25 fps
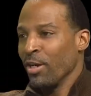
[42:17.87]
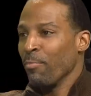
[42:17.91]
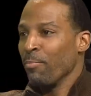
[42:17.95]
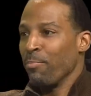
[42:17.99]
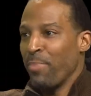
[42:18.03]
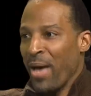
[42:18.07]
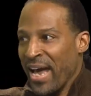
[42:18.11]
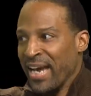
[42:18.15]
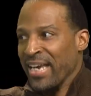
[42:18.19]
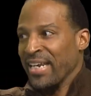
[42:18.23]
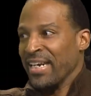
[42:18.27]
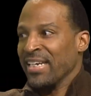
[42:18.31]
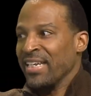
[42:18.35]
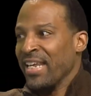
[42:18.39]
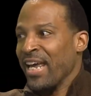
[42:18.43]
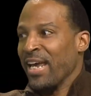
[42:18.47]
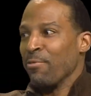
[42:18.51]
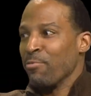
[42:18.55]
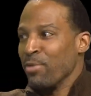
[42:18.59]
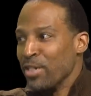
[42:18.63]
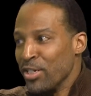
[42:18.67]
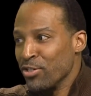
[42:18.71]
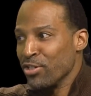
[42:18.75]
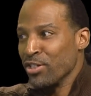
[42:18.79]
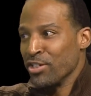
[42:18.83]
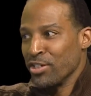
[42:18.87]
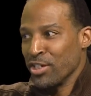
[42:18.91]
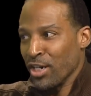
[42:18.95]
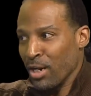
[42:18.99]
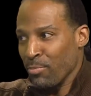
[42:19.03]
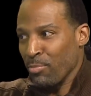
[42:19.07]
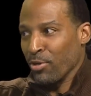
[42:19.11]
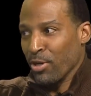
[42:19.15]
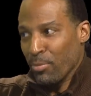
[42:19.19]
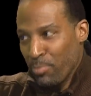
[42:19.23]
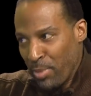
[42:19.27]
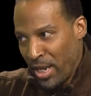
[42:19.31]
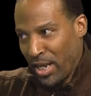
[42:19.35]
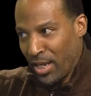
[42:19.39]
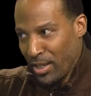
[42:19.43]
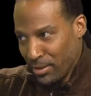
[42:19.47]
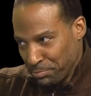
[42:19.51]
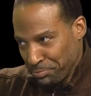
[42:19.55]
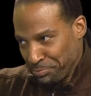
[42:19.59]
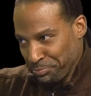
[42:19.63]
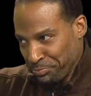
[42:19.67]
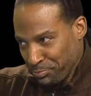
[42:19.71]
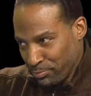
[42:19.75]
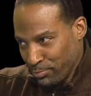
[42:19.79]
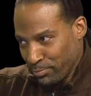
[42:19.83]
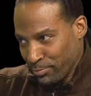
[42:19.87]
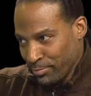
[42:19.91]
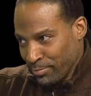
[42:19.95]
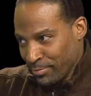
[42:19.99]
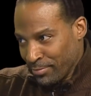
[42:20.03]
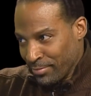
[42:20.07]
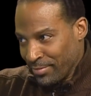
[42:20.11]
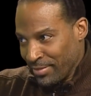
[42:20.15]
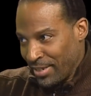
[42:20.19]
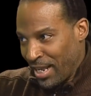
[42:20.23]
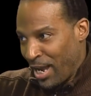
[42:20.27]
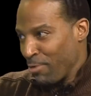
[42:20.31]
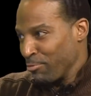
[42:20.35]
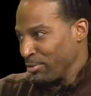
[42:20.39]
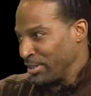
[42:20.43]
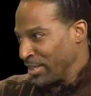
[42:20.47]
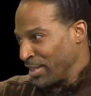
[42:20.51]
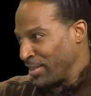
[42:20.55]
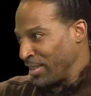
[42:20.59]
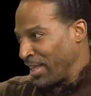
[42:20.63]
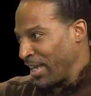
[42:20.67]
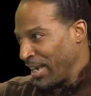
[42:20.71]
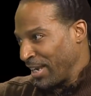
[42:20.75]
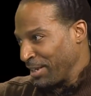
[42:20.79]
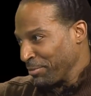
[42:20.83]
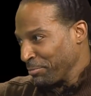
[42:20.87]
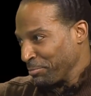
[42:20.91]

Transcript: back in the day, we used to jump on the bed. That was the thing